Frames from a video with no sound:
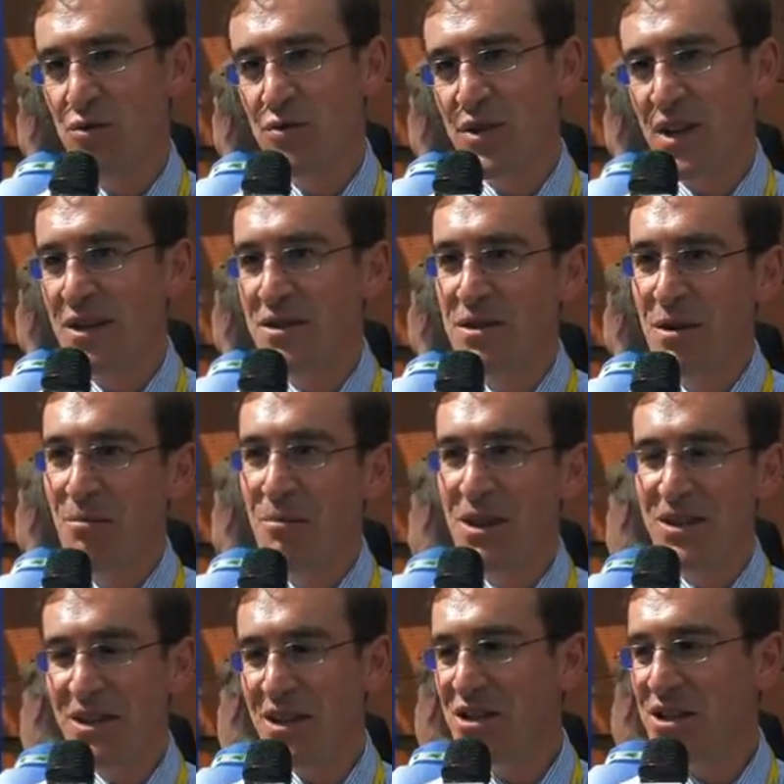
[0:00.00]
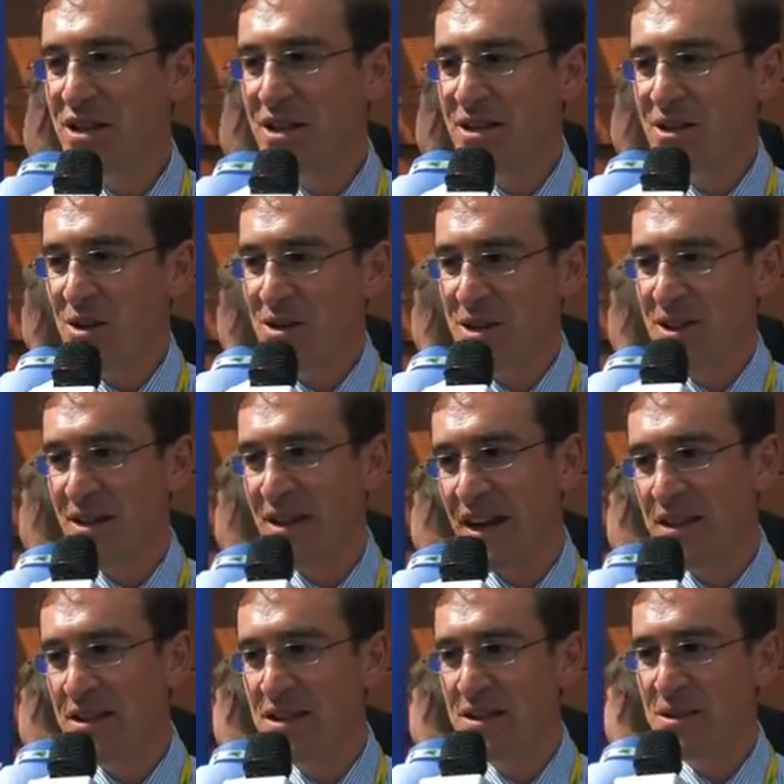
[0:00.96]
to send some messages or things
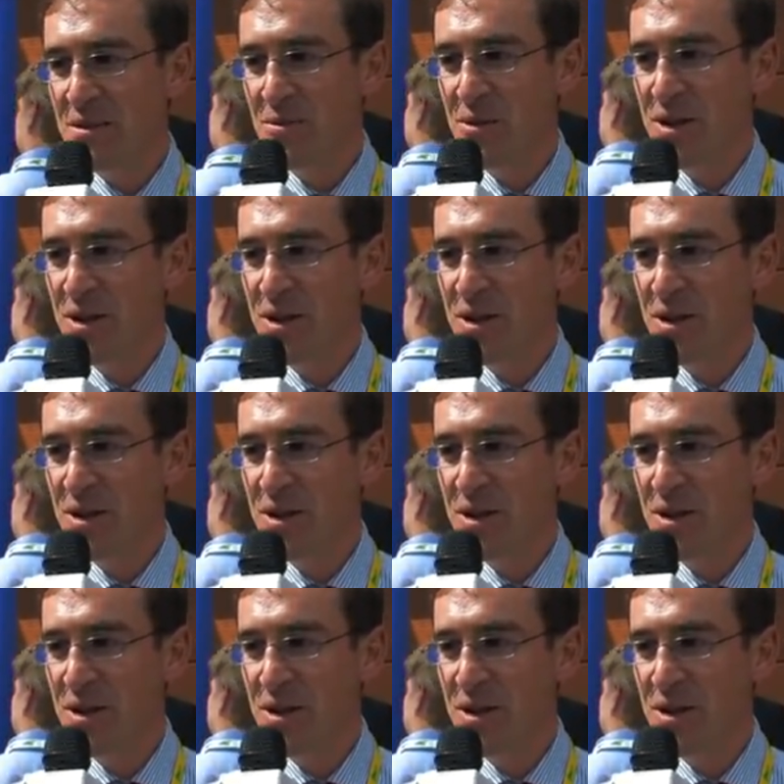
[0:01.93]
like this.